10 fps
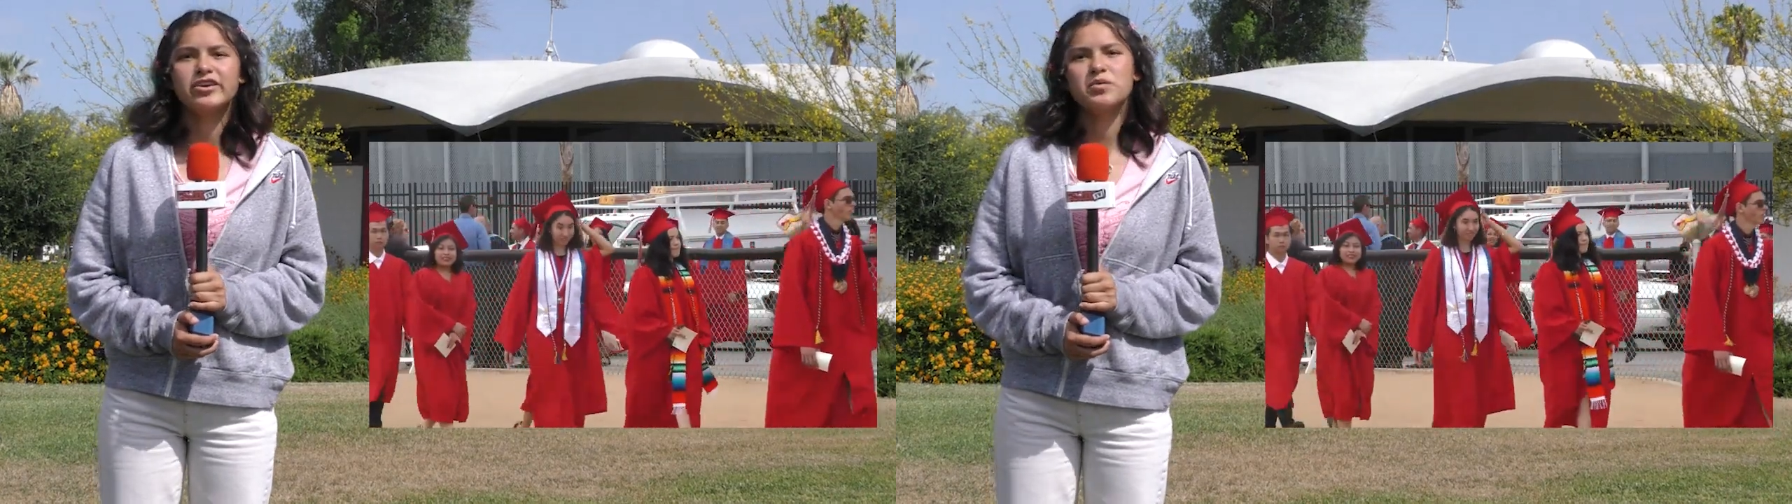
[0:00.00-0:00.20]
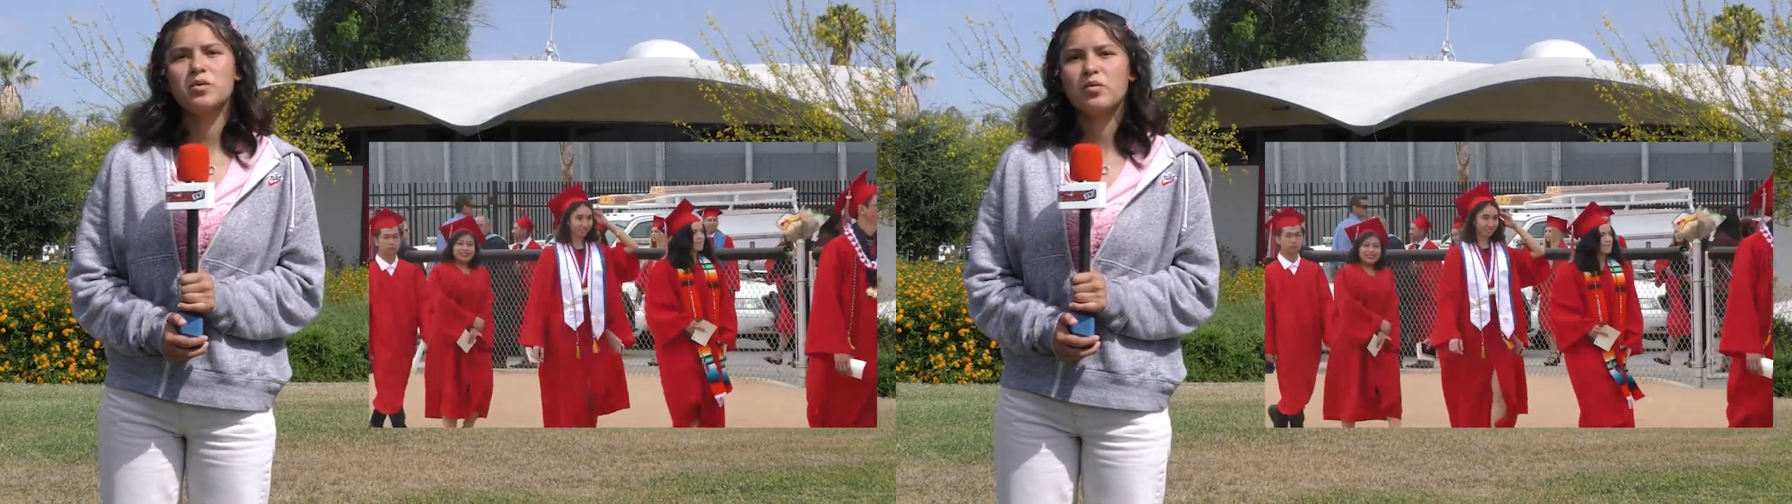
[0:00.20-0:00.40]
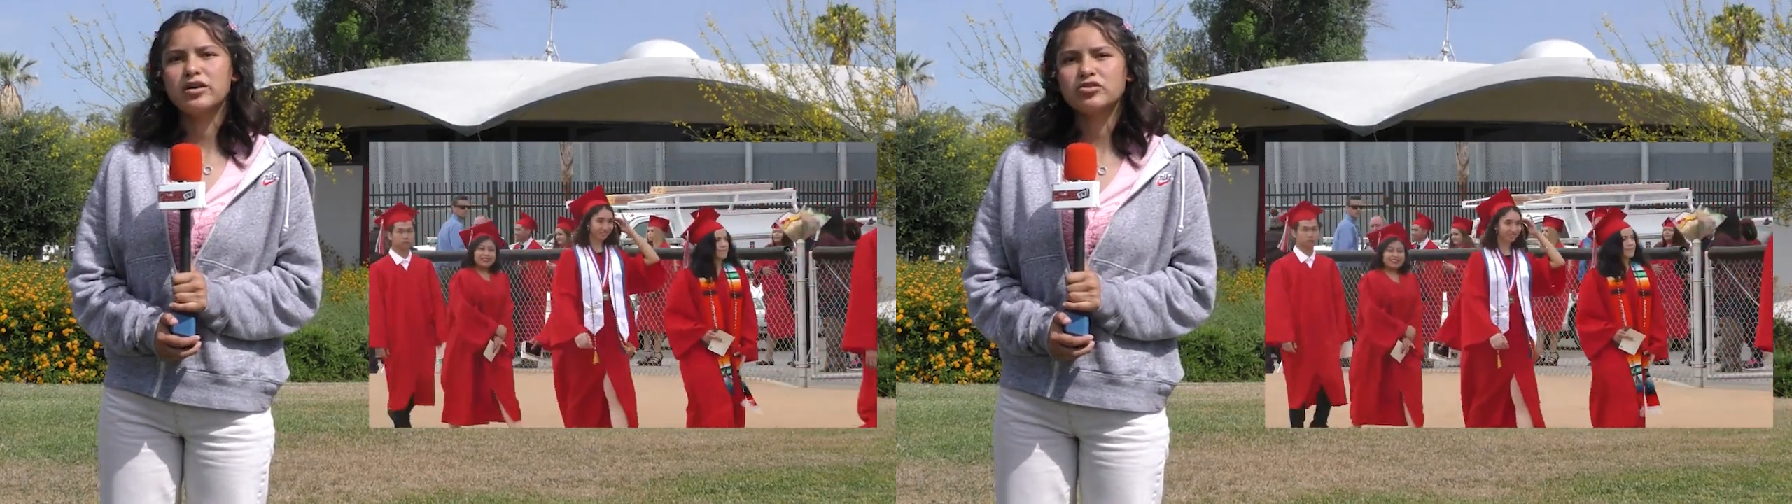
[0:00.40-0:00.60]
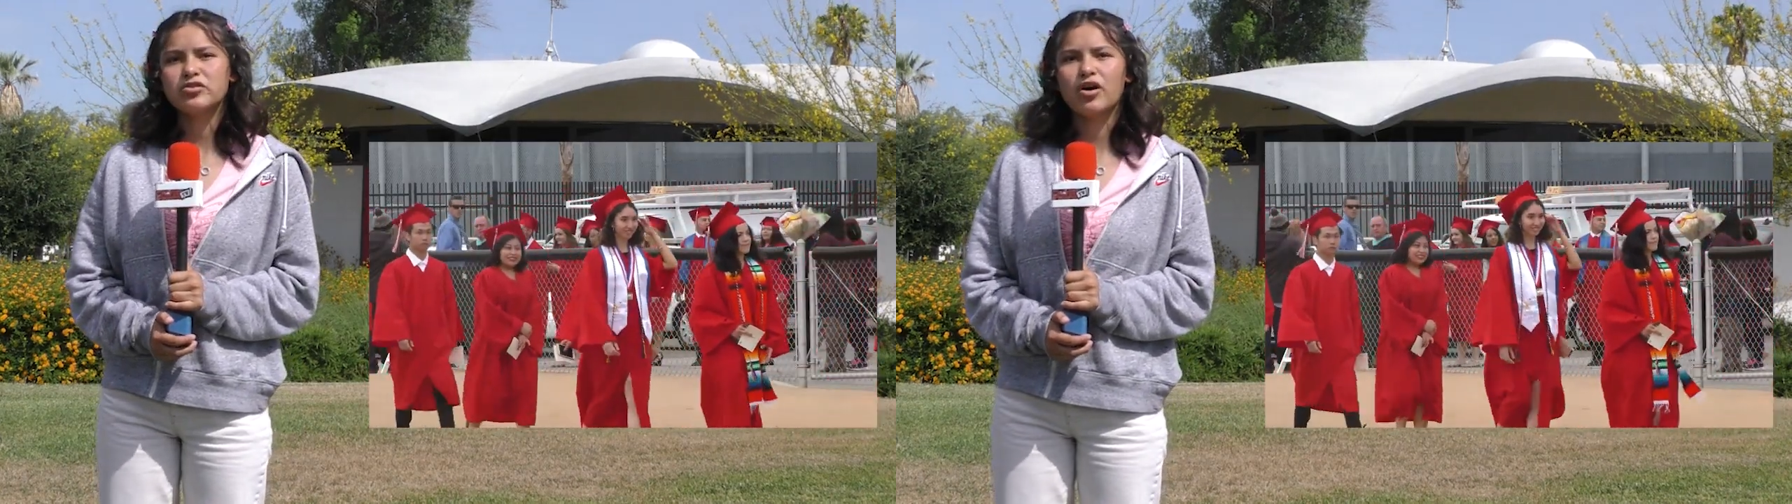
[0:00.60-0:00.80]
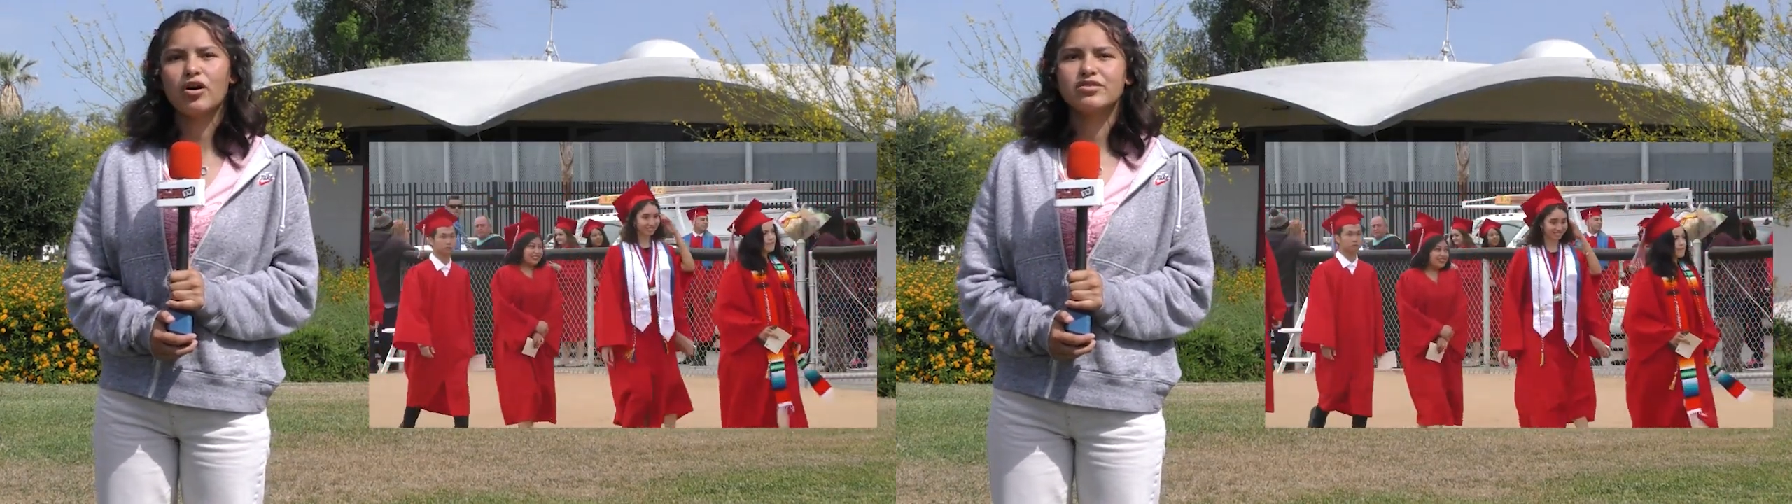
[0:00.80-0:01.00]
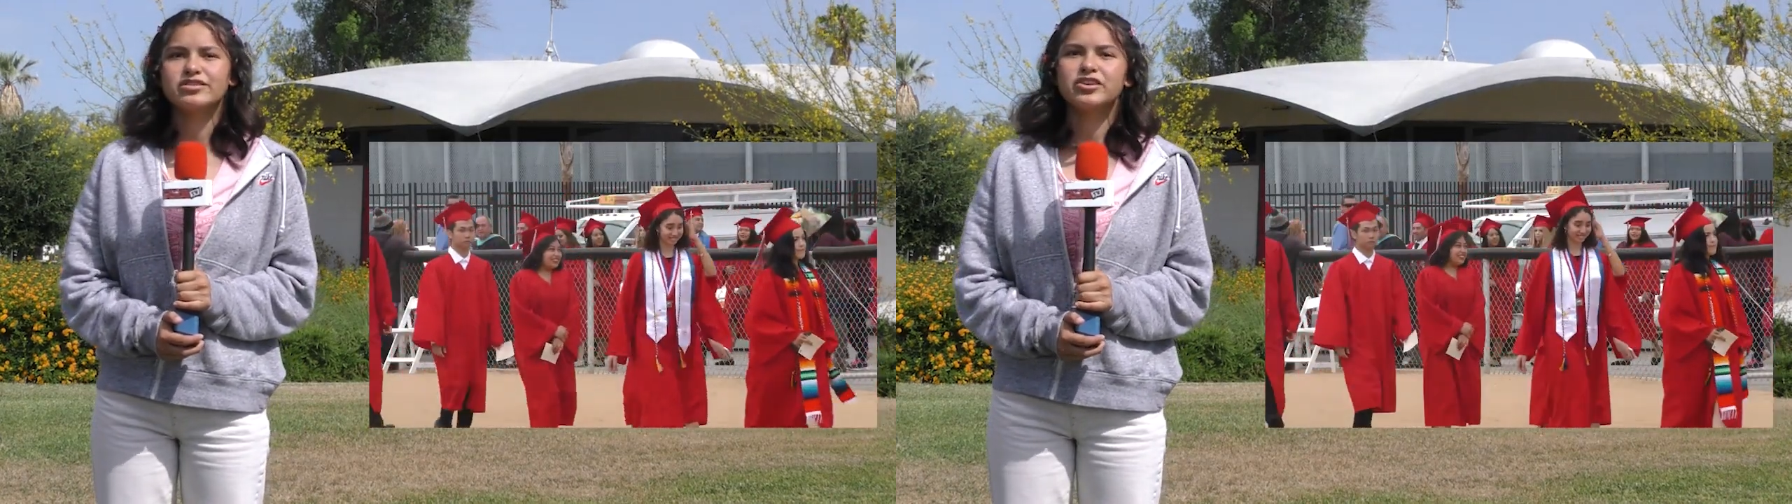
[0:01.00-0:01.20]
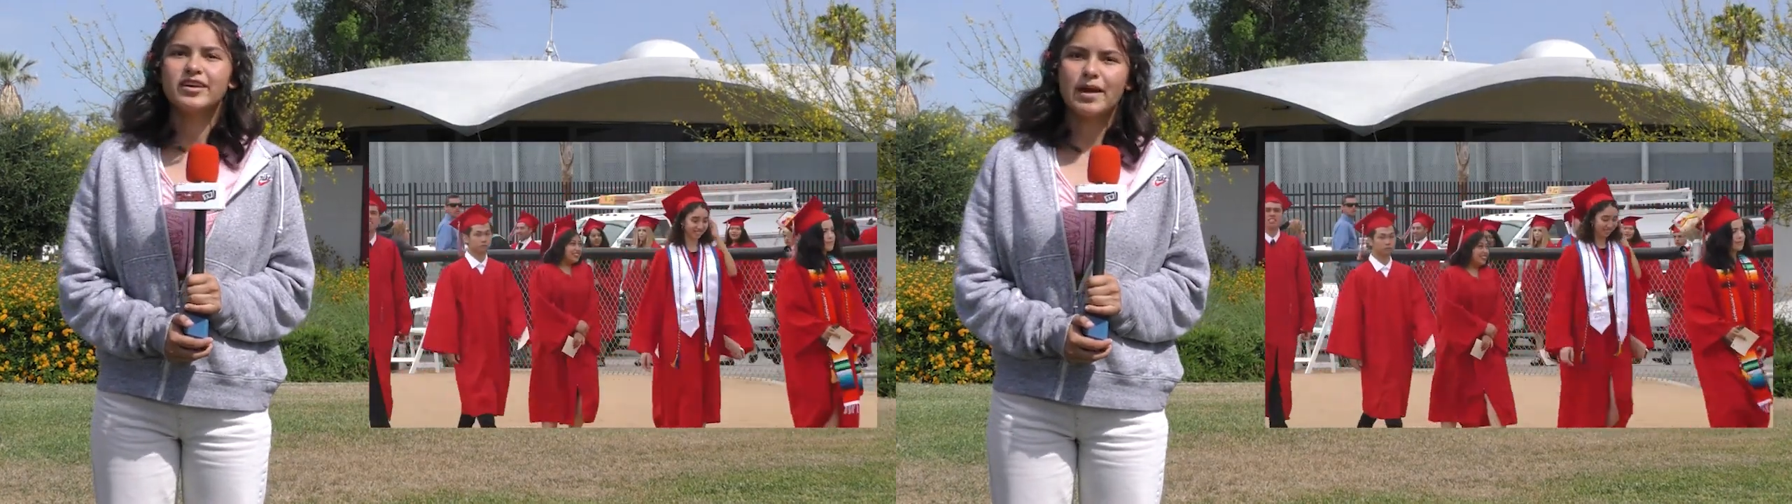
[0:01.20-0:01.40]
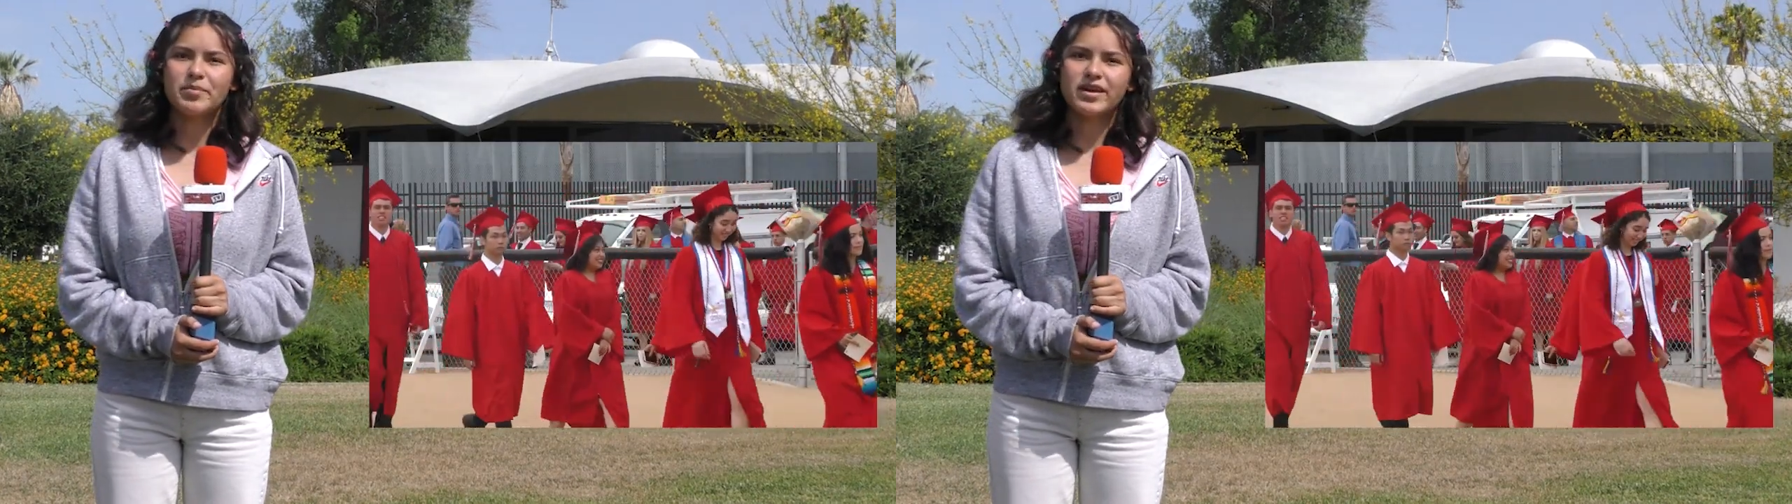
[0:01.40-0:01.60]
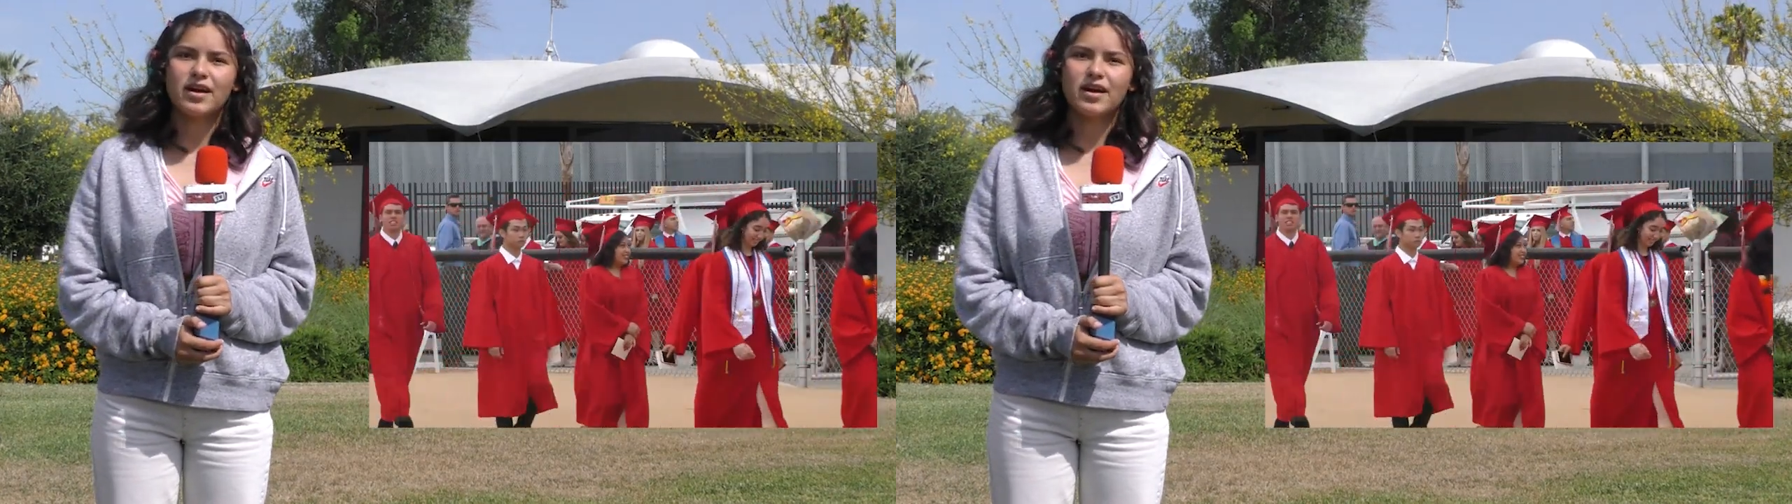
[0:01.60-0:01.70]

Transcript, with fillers: You will walk through the halls in your cap and